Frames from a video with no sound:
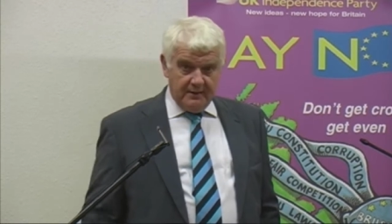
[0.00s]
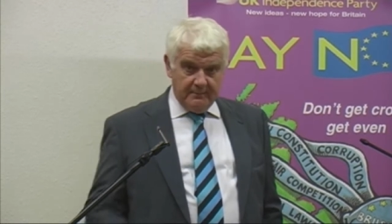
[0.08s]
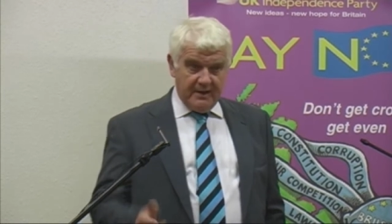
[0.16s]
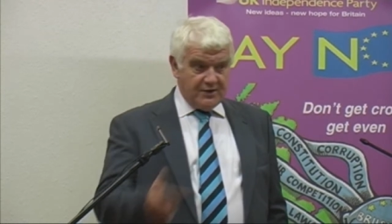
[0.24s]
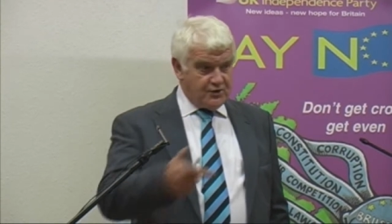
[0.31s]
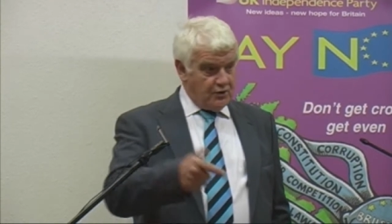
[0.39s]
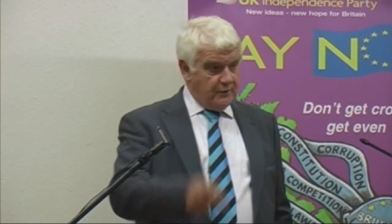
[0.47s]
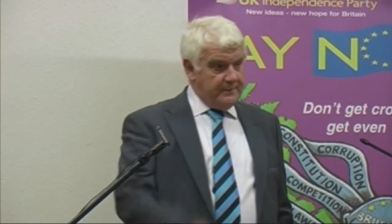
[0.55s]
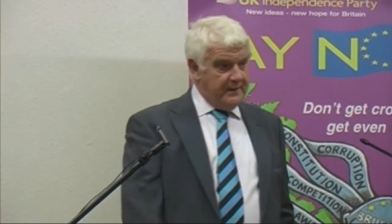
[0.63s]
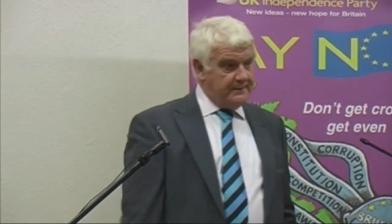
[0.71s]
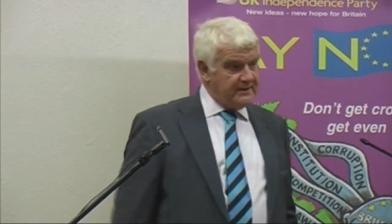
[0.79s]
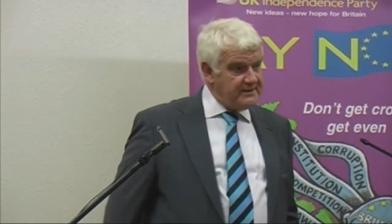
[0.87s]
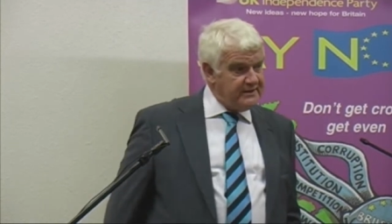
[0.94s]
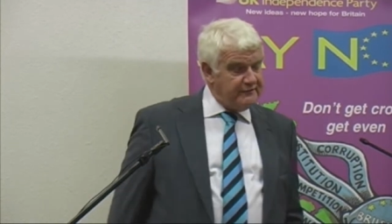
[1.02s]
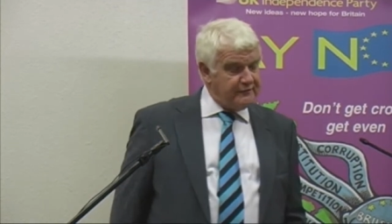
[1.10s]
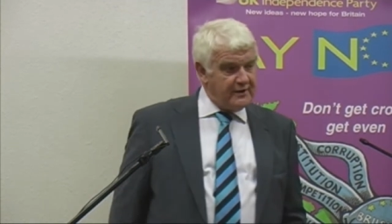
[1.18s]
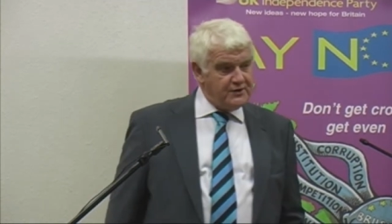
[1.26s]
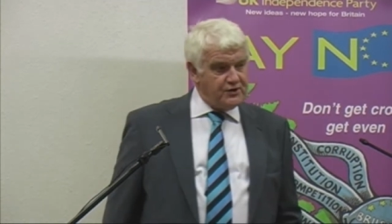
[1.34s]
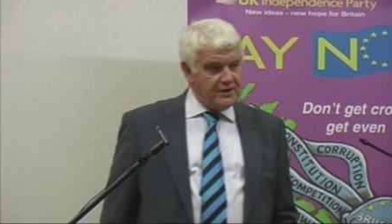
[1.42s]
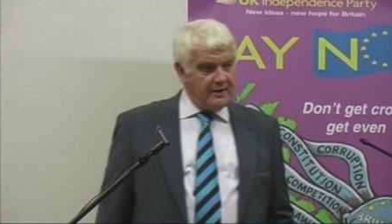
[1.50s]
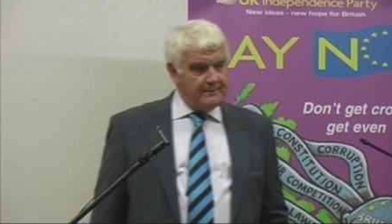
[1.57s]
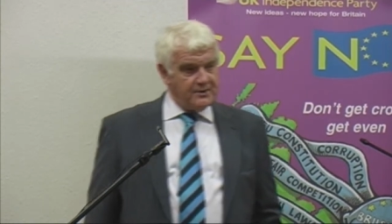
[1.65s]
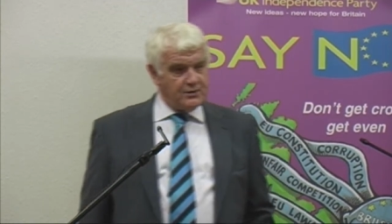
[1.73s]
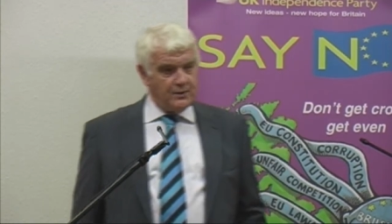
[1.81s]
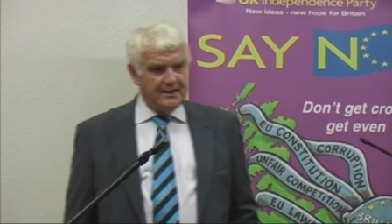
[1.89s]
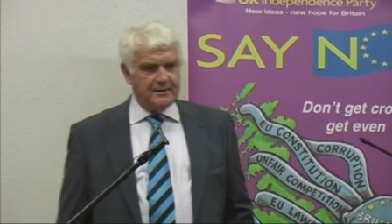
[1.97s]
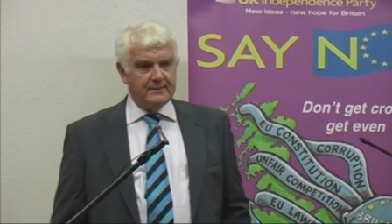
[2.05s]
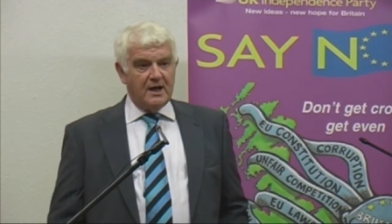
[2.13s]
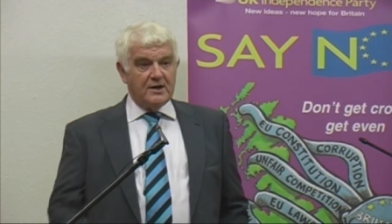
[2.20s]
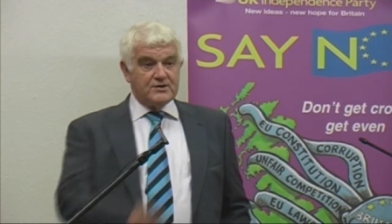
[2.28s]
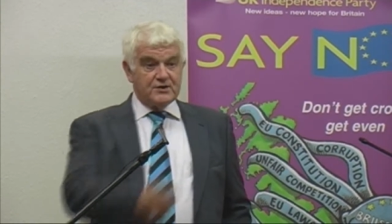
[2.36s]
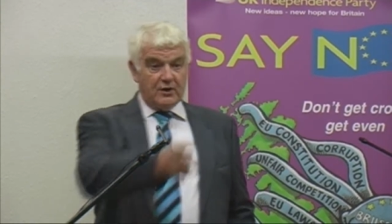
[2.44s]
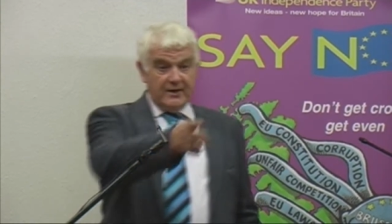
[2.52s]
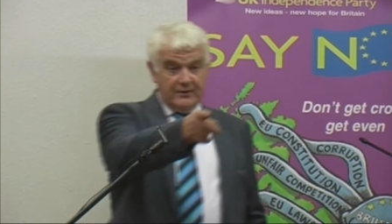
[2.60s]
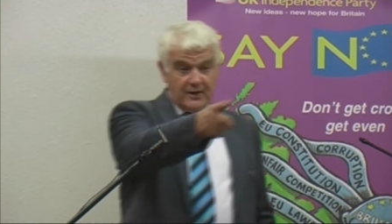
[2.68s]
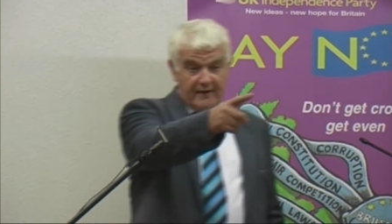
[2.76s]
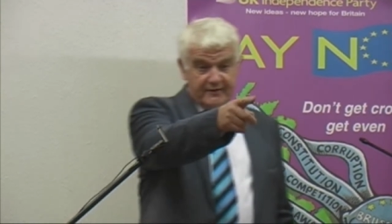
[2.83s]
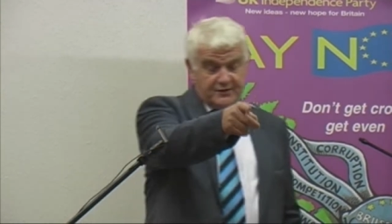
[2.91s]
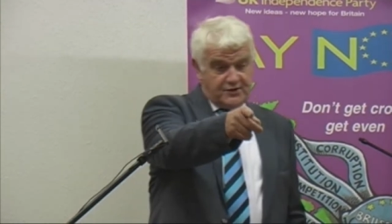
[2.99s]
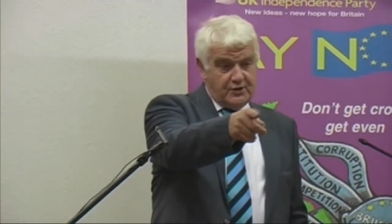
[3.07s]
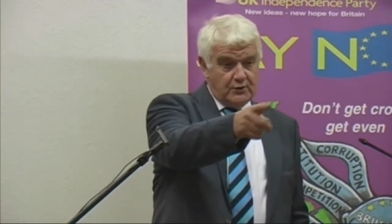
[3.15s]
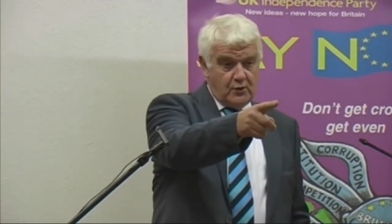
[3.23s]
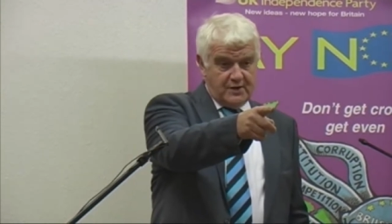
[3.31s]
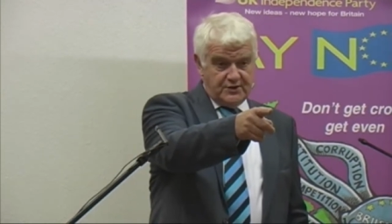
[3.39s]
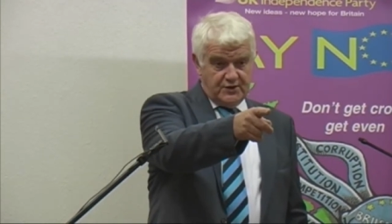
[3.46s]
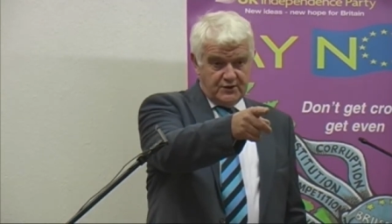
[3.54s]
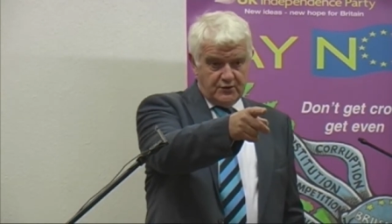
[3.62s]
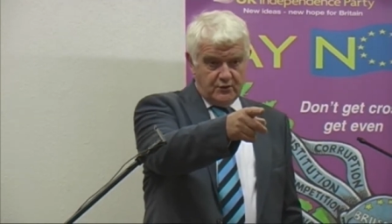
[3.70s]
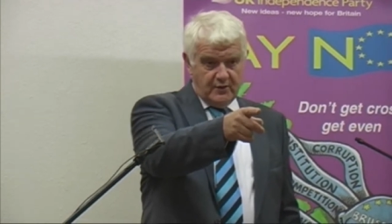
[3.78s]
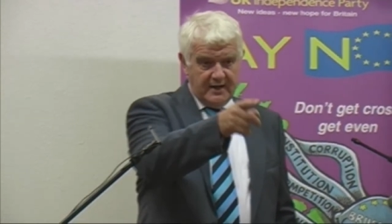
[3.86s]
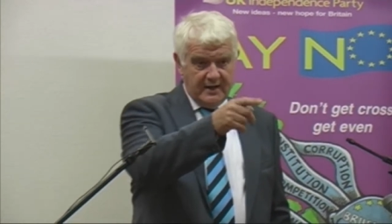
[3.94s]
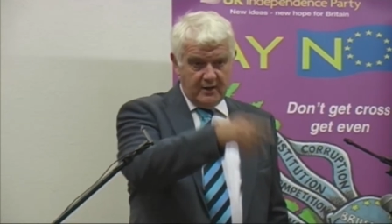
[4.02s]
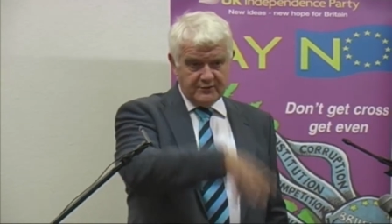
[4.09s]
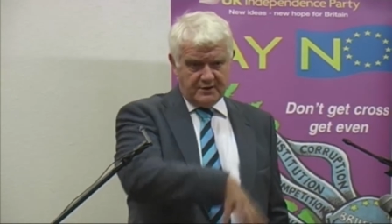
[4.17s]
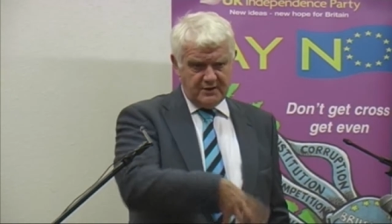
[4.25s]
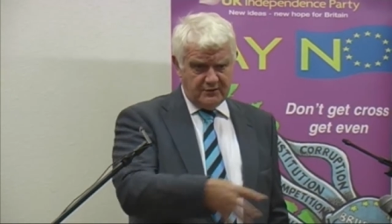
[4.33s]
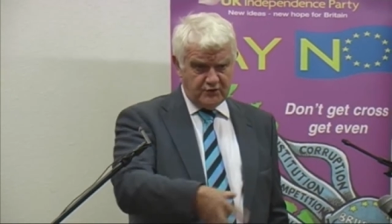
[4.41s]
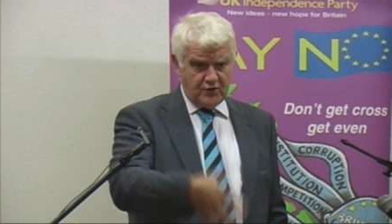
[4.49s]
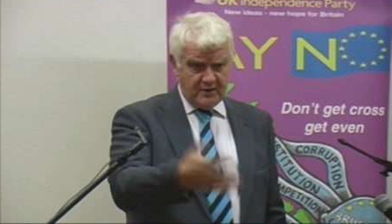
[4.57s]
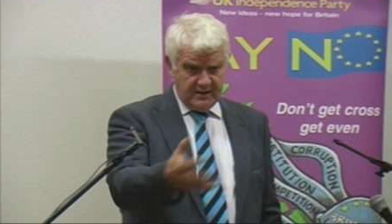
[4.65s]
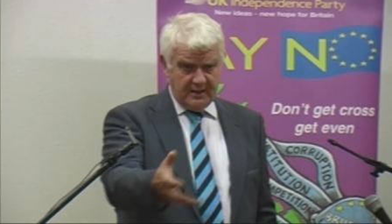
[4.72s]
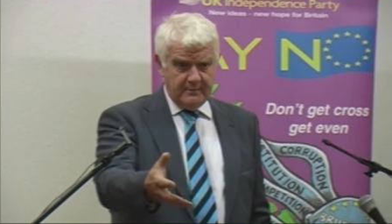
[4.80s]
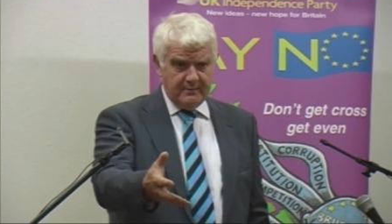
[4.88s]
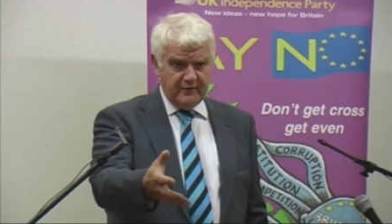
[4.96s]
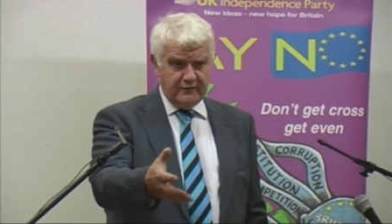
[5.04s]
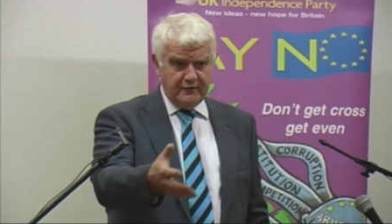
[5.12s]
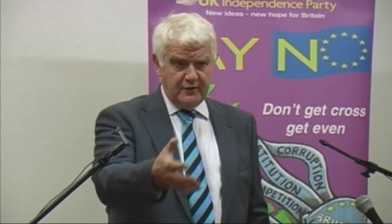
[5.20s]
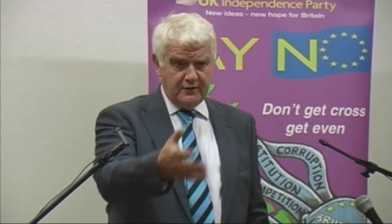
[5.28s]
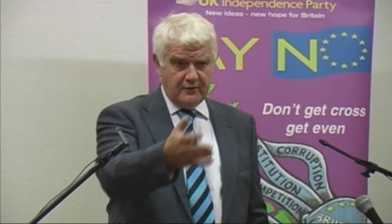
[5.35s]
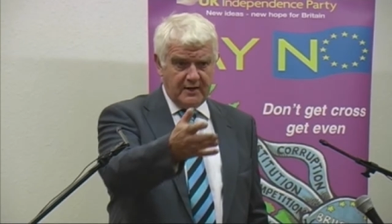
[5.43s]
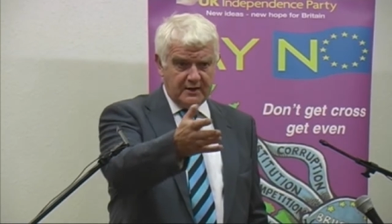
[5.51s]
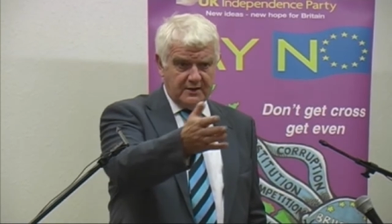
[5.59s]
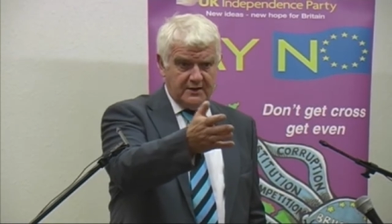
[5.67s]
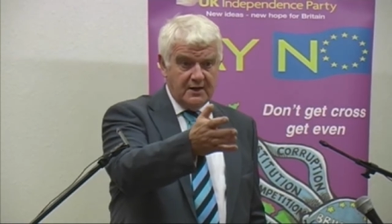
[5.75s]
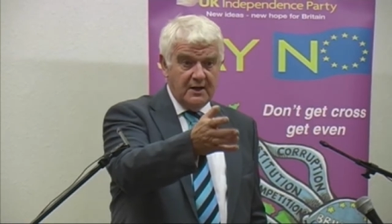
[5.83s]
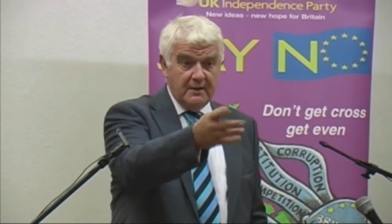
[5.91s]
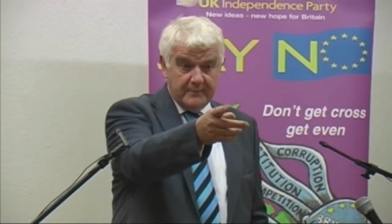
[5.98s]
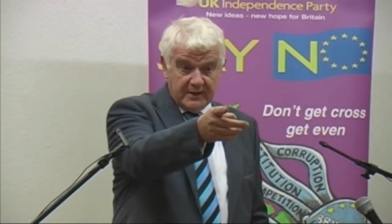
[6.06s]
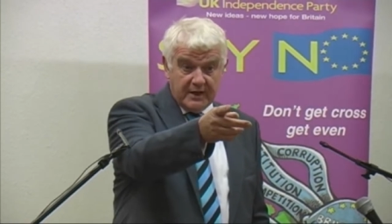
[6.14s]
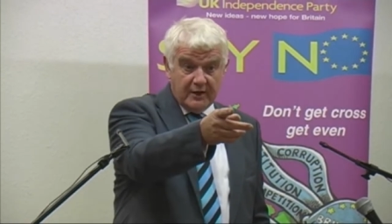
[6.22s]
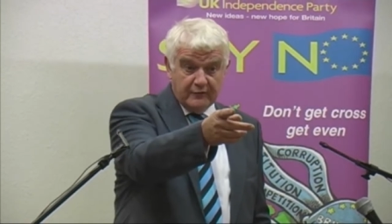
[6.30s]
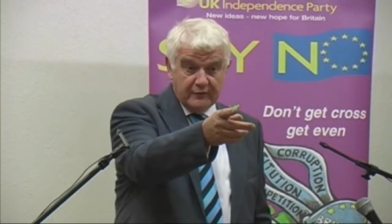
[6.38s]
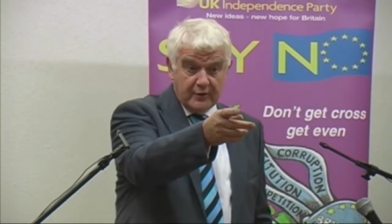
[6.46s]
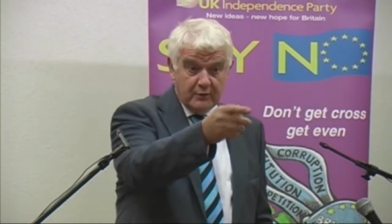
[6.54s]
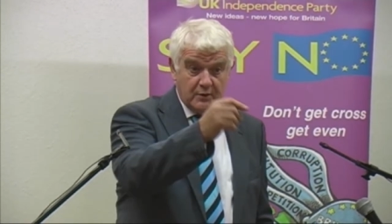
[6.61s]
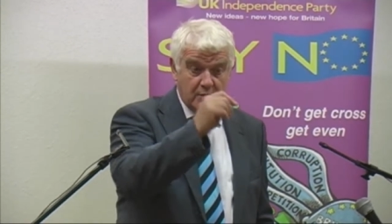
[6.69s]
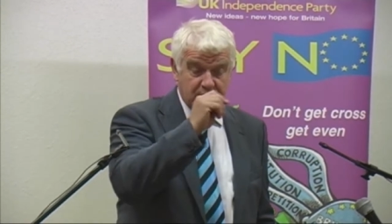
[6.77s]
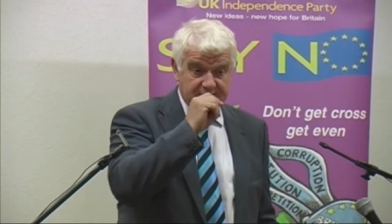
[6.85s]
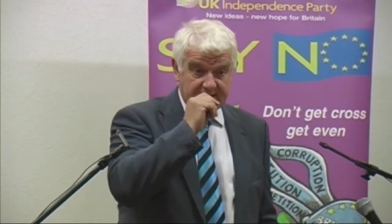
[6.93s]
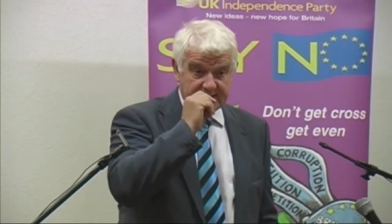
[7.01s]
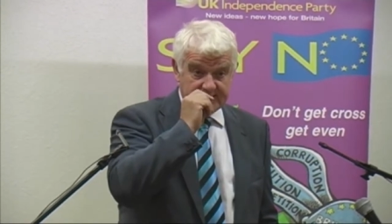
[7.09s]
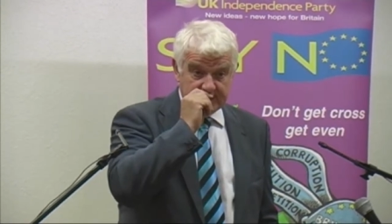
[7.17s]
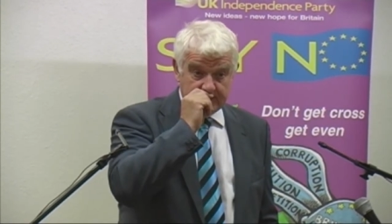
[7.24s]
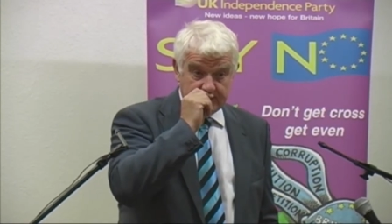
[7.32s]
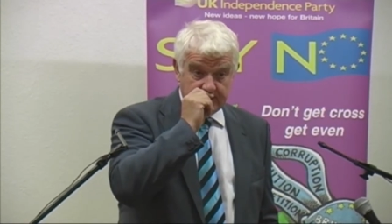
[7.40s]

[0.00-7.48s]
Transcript: make sure people can differentiate between them. Sorry, I've had two questions already. I was trying to get a bit further in, but go for it. What was it?